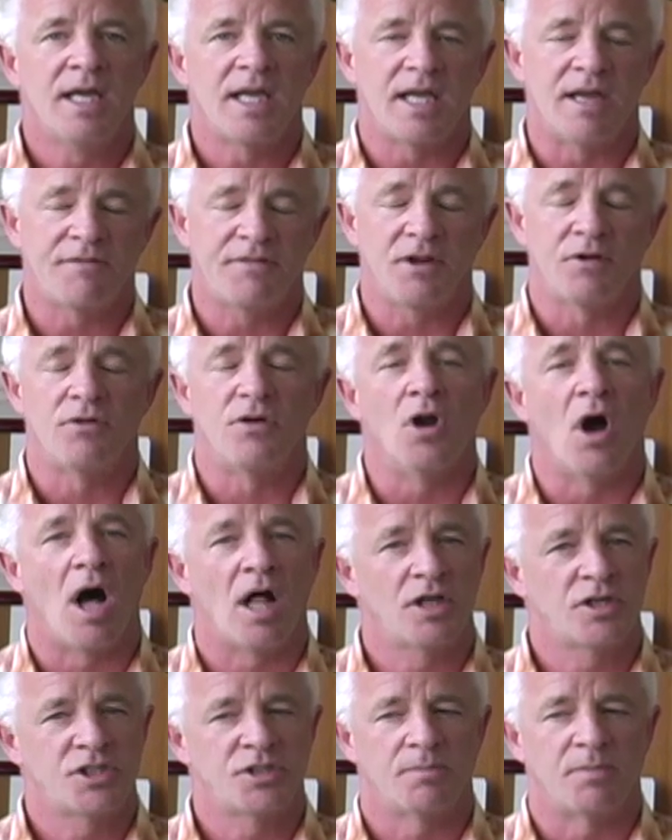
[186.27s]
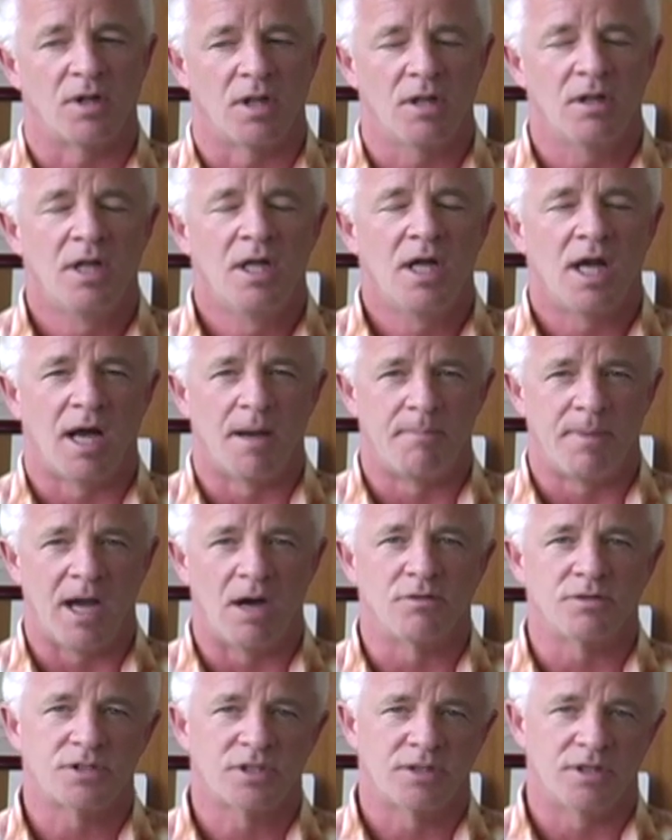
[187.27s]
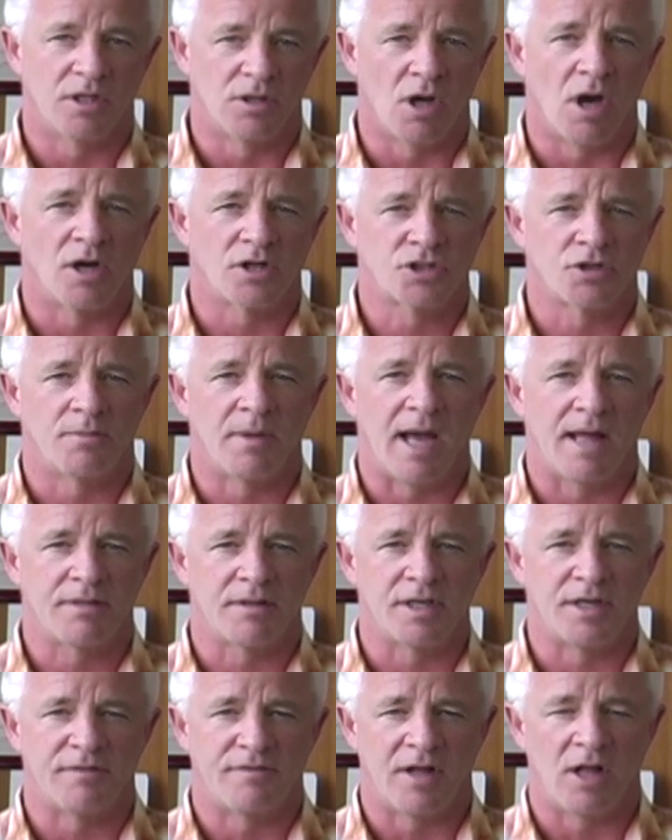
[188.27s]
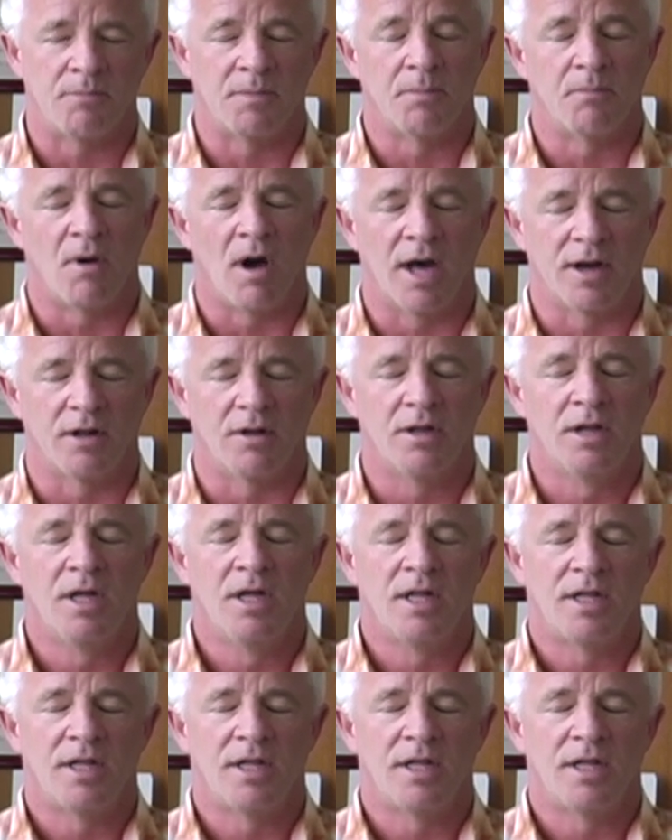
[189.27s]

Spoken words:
If they're knowledgeable about the long-term athlete development model,